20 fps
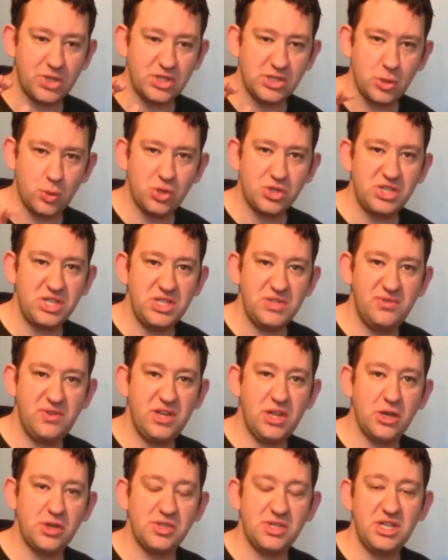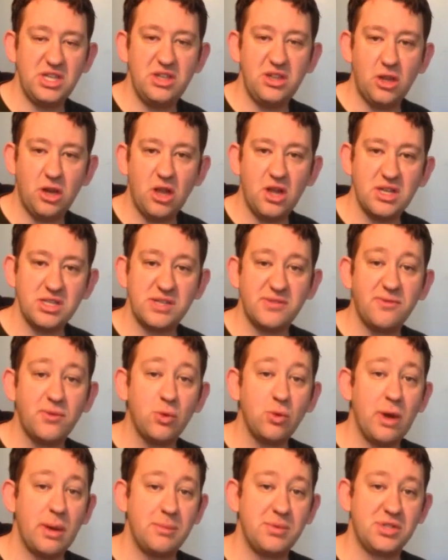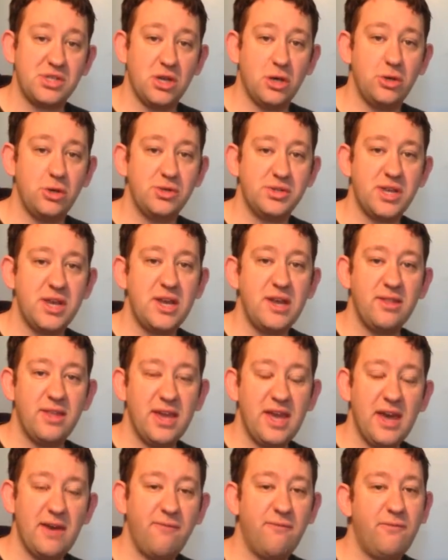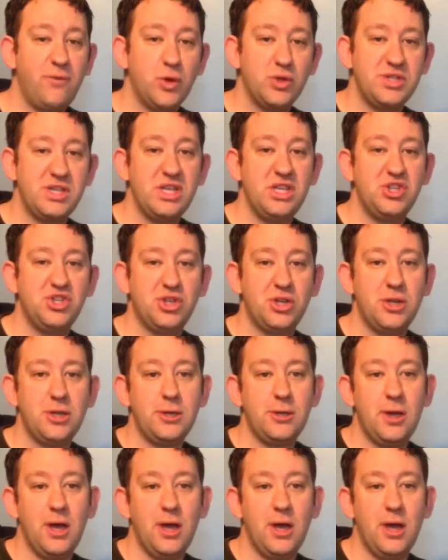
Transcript: so I watched these videos, and in the last 4 episodes they have footage